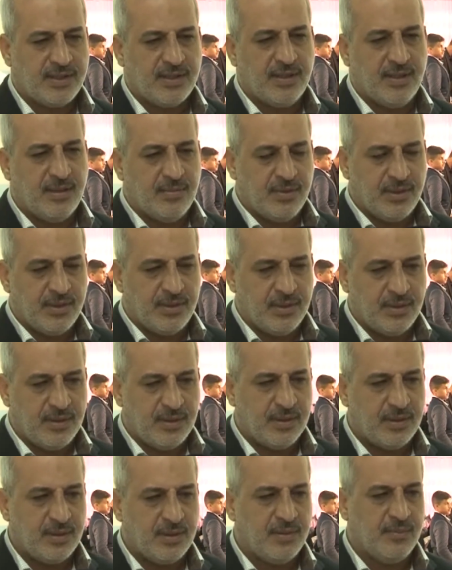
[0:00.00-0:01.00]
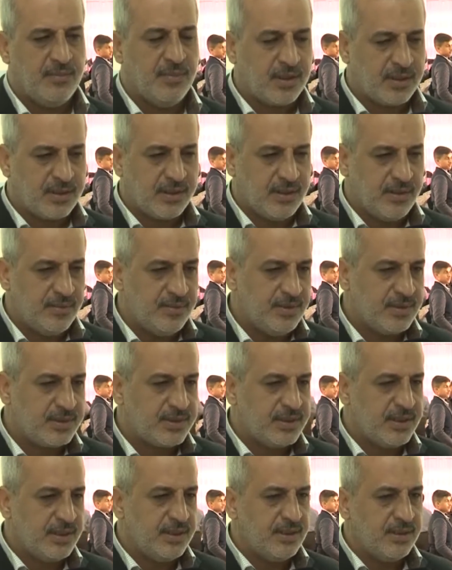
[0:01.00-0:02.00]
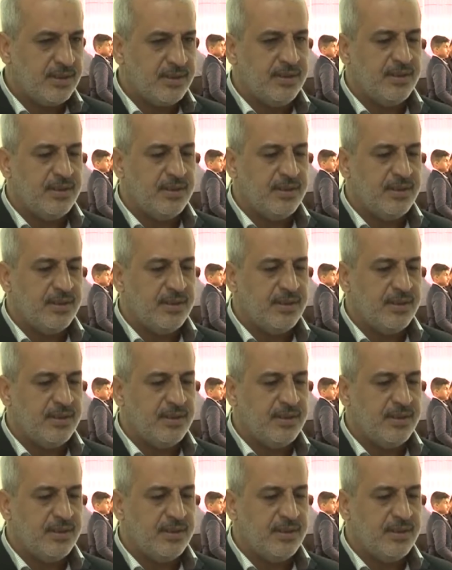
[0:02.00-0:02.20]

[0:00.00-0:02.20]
Ahlul Bayt institution had organized.